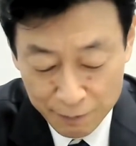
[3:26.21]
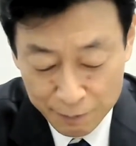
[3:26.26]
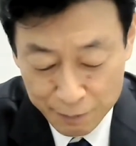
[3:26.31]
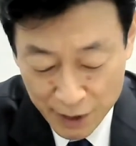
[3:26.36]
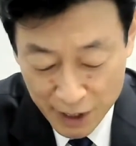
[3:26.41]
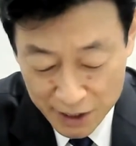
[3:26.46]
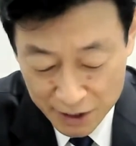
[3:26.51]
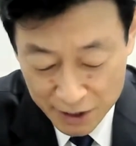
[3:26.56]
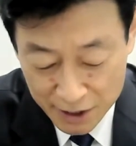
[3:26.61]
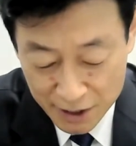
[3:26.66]

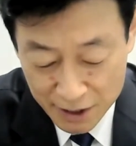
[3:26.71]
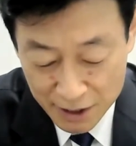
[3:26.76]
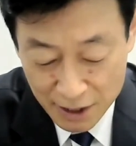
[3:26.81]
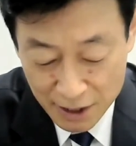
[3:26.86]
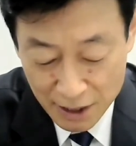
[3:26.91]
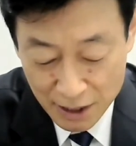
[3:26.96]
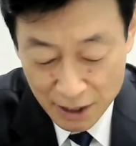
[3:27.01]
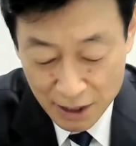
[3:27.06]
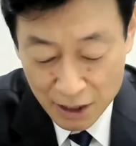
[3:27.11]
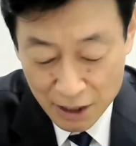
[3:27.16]

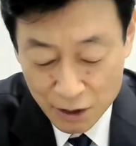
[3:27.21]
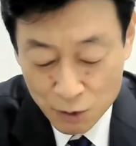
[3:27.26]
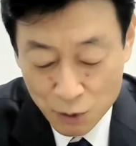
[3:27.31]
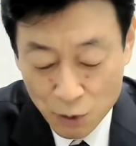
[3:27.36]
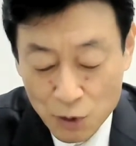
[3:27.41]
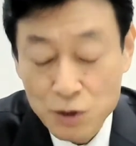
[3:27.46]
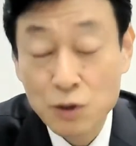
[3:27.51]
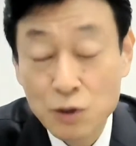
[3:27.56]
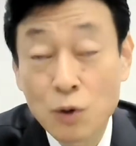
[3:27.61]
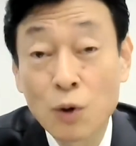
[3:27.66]
places,
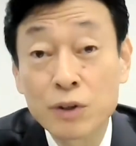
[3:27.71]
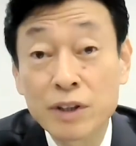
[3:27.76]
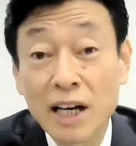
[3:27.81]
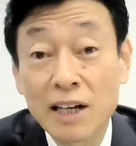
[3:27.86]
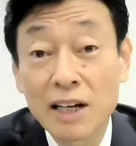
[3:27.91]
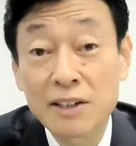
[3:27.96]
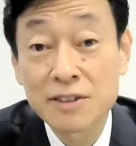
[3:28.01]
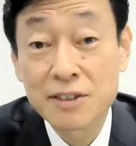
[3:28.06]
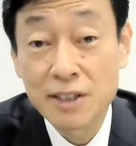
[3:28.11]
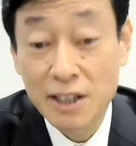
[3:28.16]
close
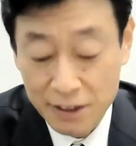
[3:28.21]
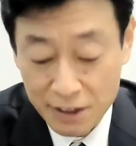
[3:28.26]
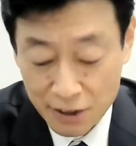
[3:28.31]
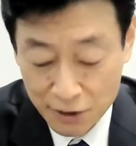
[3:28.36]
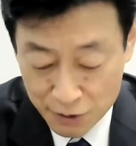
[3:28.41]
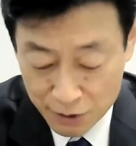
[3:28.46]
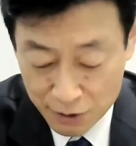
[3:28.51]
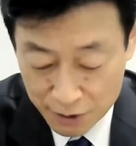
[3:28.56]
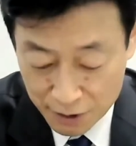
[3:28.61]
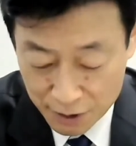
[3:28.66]
contact
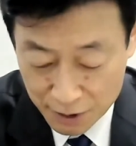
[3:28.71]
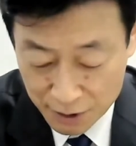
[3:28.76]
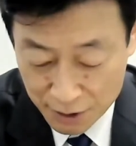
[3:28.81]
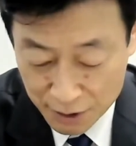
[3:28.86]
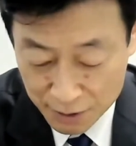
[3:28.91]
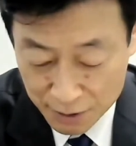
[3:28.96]
settings,